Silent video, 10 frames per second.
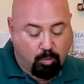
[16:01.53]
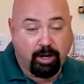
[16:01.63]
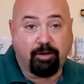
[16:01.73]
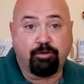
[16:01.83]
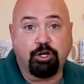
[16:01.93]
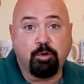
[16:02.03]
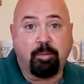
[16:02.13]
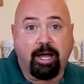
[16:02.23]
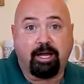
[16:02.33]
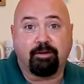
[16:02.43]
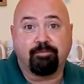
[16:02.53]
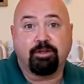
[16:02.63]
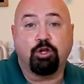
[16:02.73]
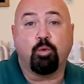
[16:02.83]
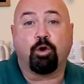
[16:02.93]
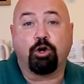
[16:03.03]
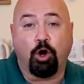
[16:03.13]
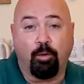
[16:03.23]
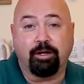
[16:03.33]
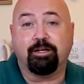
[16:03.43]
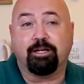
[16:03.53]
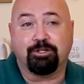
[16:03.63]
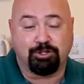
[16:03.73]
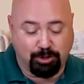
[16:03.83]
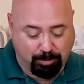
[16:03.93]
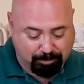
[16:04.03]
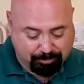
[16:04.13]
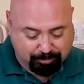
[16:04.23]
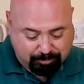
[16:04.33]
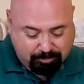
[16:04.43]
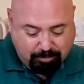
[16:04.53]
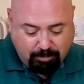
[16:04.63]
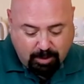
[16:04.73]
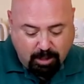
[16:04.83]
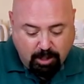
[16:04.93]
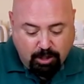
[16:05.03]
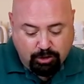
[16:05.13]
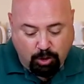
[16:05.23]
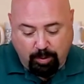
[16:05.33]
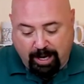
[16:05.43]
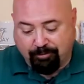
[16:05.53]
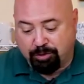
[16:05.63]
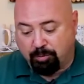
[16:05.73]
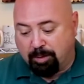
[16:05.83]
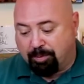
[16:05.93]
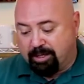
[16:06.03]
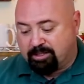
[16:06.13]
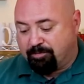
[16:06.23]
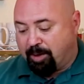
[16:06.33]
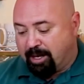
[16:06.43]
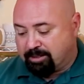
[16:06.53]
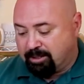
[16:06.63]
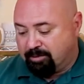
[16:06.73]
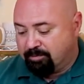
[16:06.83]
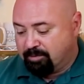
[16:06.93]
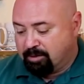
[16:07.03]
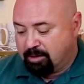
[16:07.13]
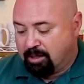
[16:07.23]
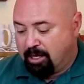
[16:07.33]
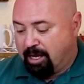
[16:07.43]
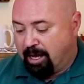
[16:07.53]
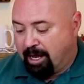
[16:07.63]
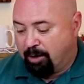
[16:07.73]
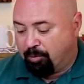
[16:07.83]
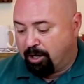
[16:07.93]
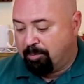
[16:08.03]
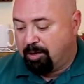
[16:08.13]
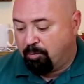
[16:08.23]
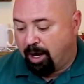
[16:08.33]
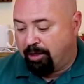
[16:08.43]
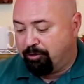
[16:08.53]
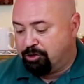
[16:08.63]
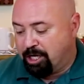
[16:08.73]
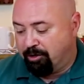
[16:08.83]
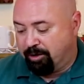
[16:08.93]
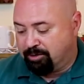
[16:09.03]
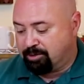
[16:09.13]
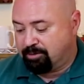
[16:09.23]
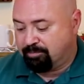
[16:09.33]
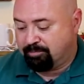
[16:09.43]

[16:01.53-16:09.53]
whatever you make, you are going to consume. So we have 3 plates of pasta, and we're gonna be rather generous.